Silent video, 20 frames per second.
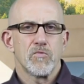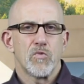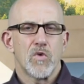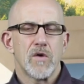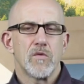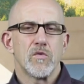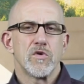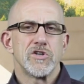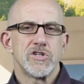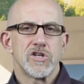
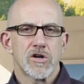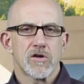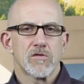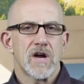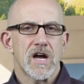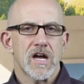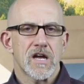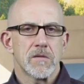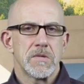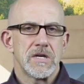what would your
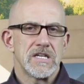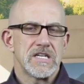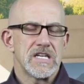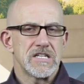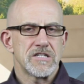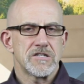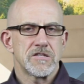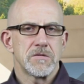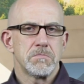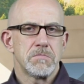
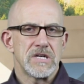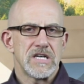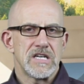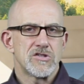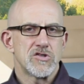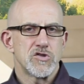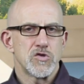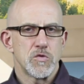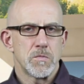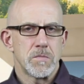recommendation be
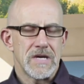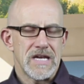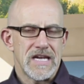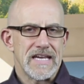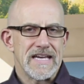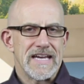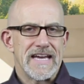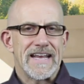to me?